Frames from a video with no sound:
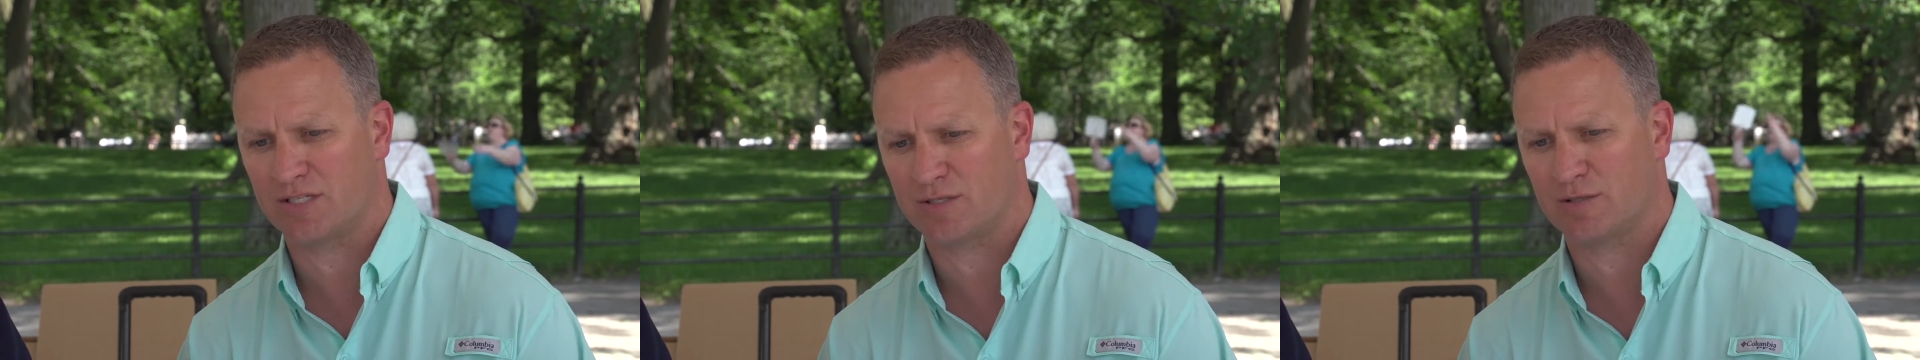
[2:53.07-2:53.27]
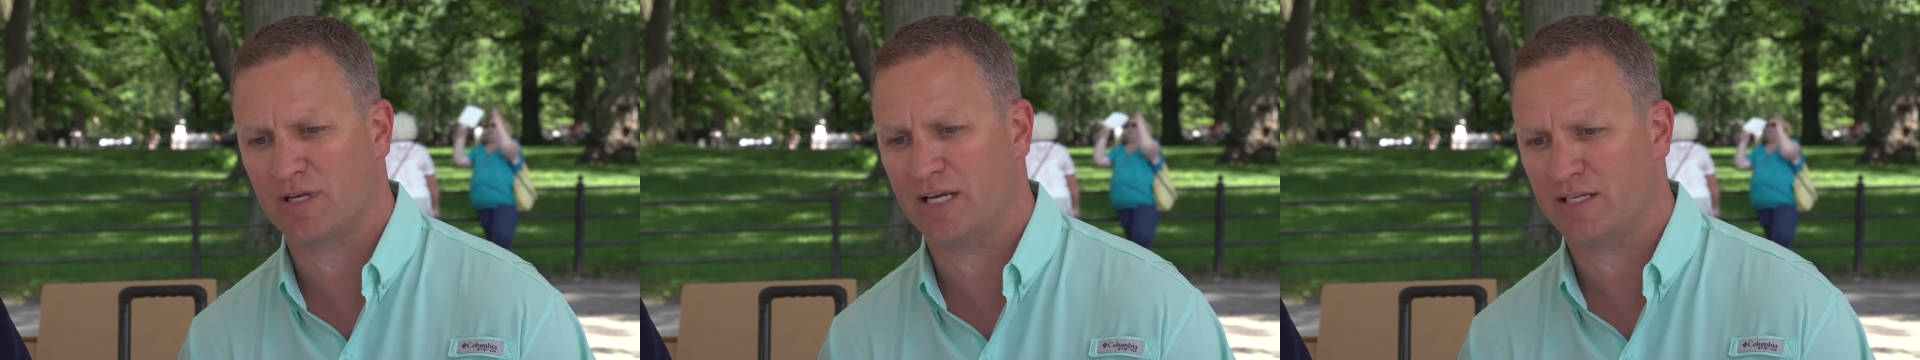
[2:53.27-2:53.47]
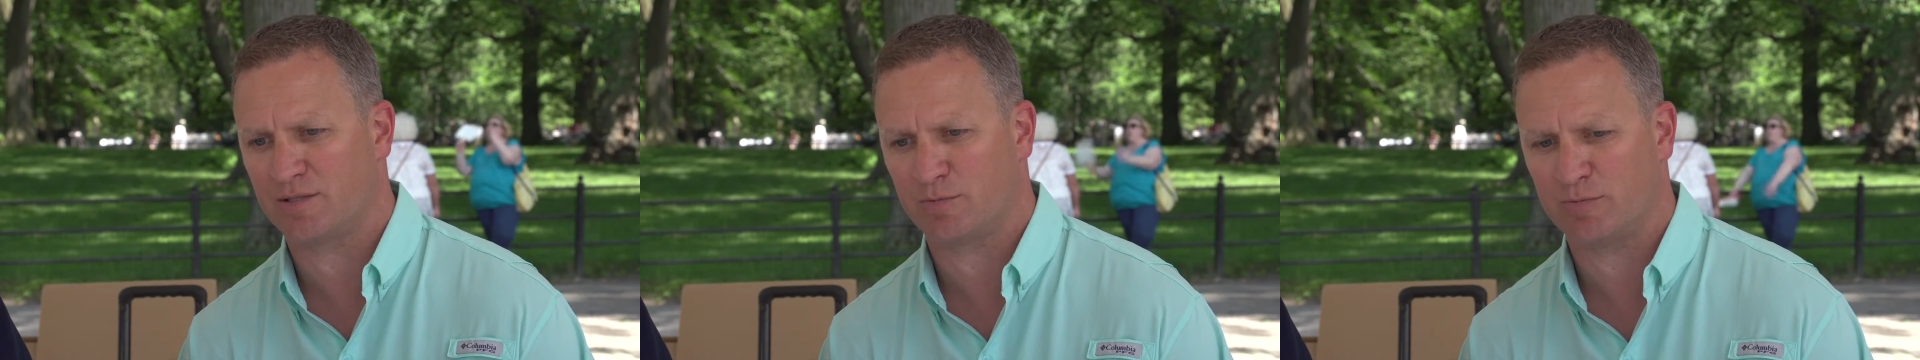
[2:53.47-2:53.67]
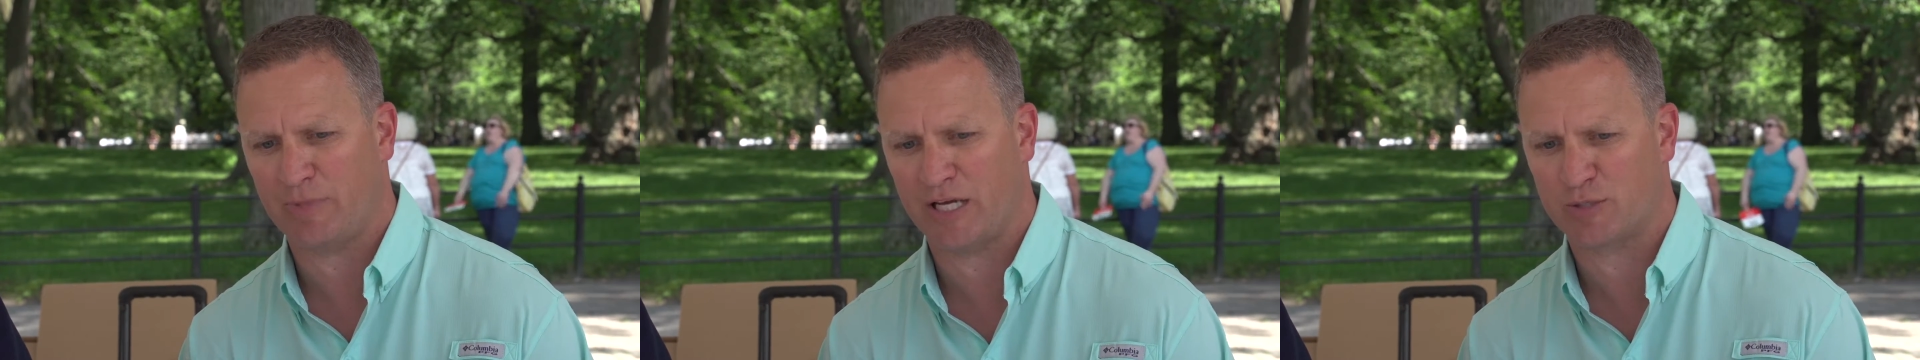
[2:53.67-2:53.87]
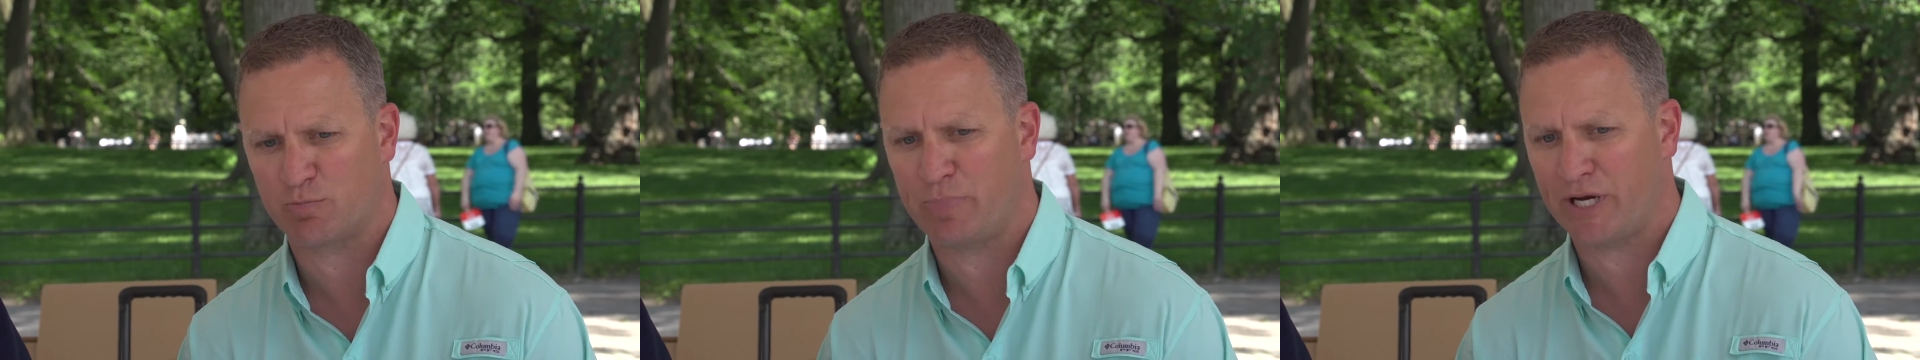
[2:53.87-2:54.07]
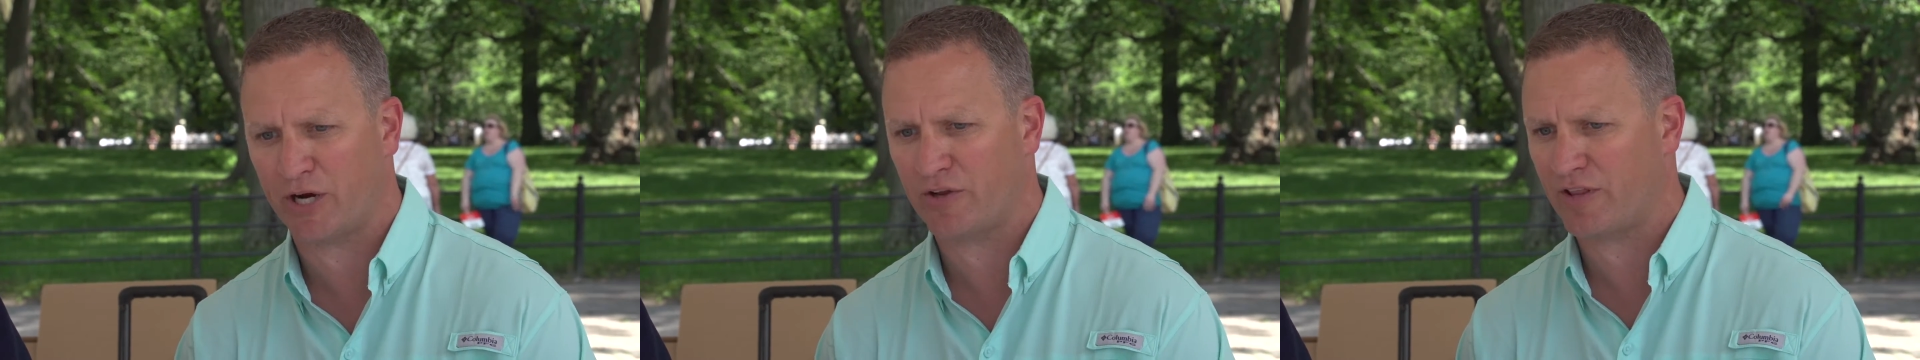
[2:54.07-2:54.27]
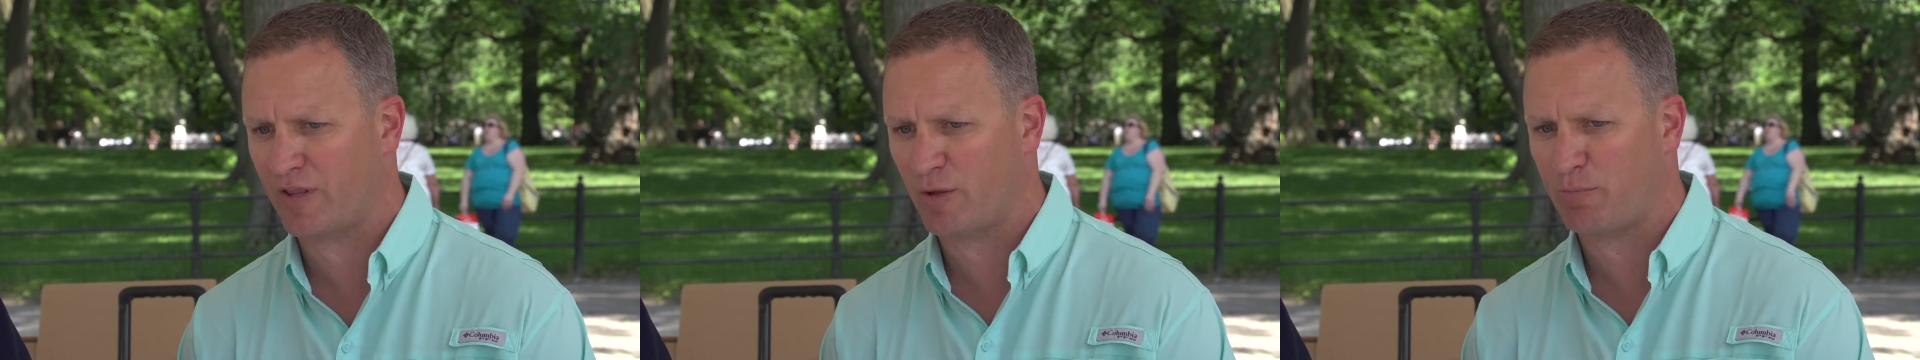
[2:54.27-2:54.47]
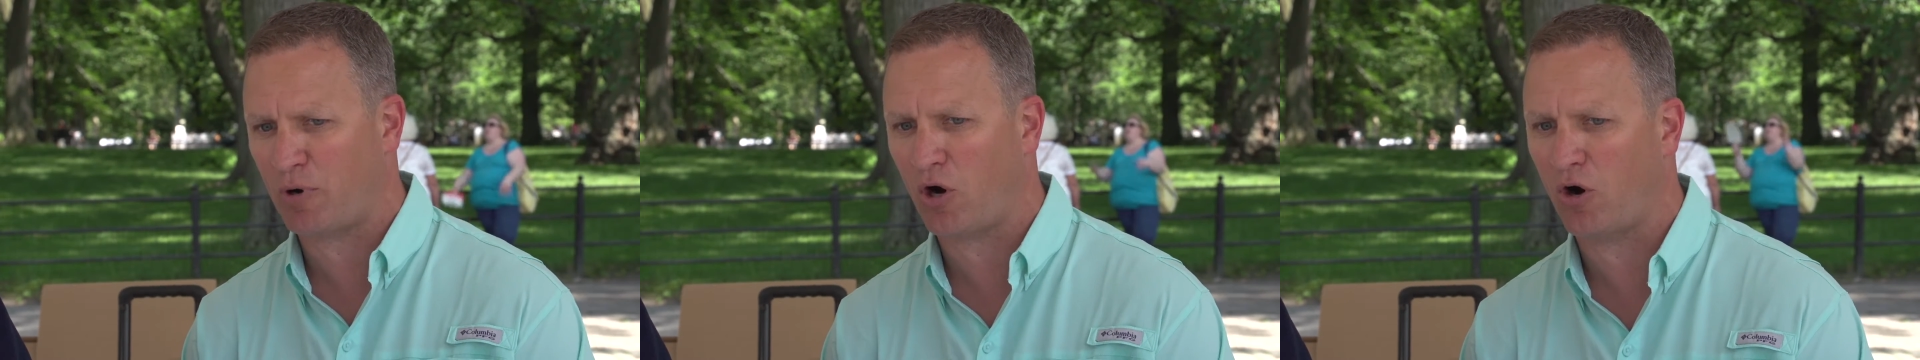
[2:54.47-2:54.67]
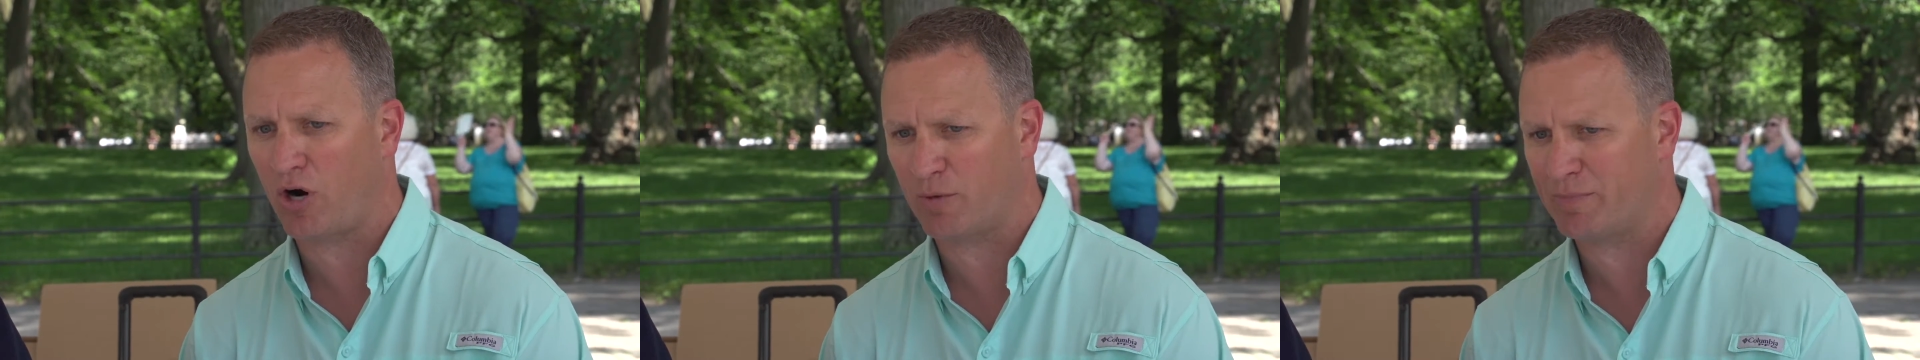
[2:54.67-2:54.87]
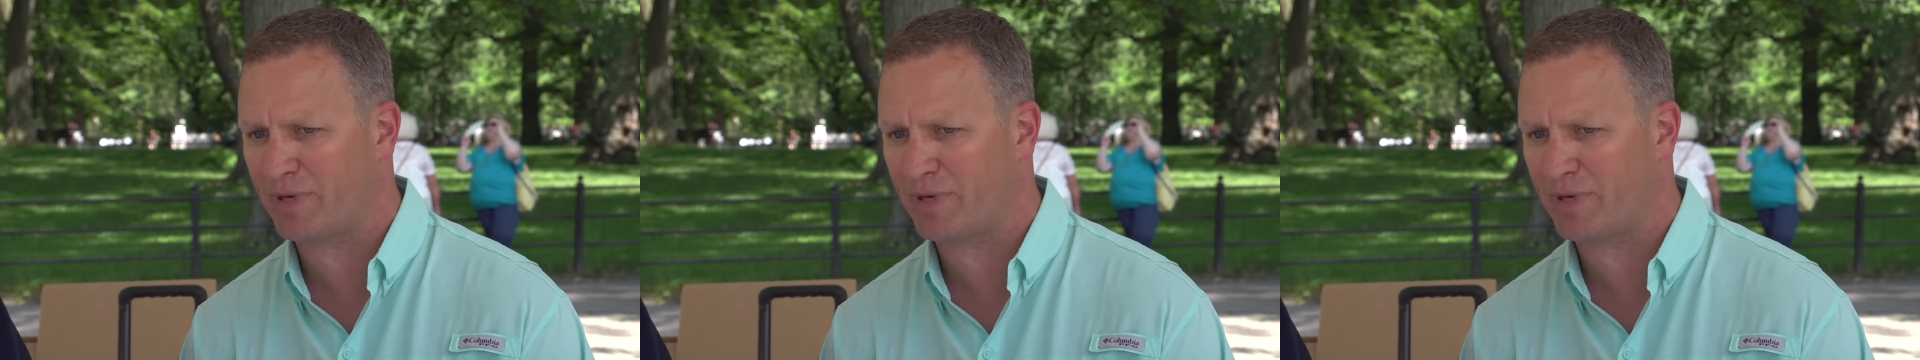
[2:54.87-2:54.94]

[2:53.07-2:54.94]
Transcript: as bigger than the park,